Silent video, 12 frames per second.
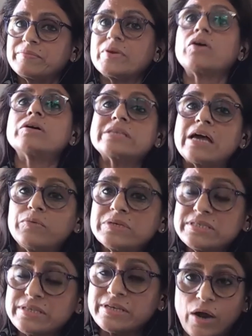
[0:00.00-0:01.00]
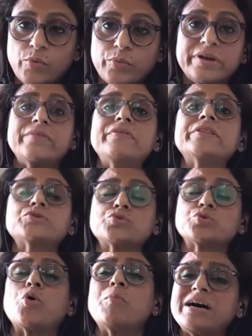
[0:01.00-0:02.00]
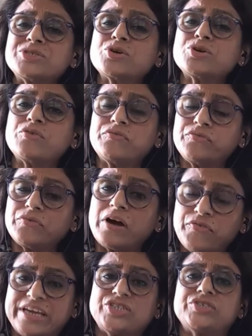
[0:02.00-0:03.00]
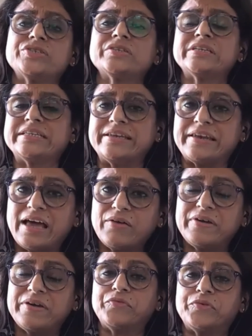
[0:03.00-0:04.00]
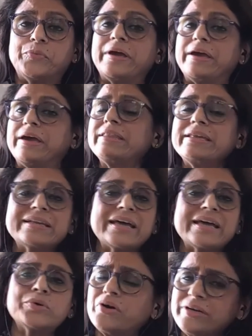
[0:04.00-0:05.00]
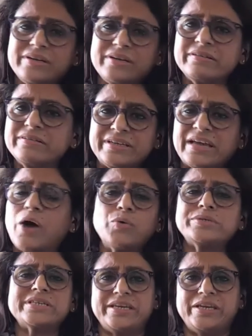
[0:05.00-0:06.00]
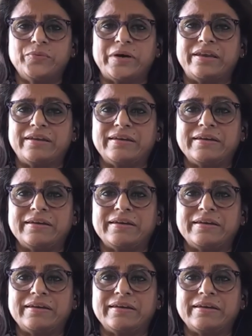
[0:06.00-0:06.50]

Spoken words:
Because I was surrounded with so much of affection and love everywhere that I could not doubt anyone.